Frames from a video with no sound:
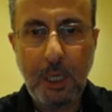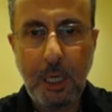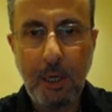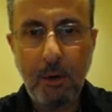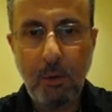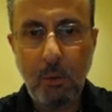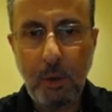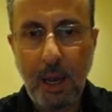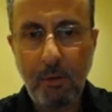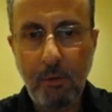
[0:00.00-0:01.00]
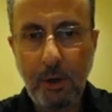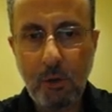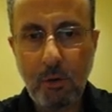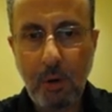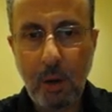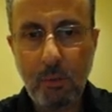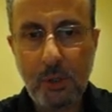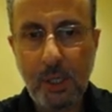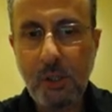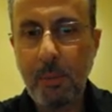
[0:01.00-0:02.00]
here, we have reached around
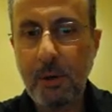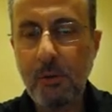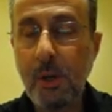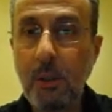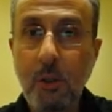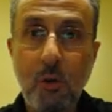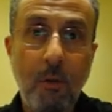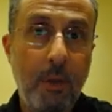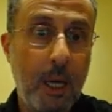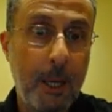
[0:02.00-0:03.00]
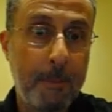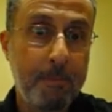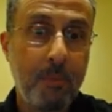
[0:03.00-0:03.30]
60 percentage of the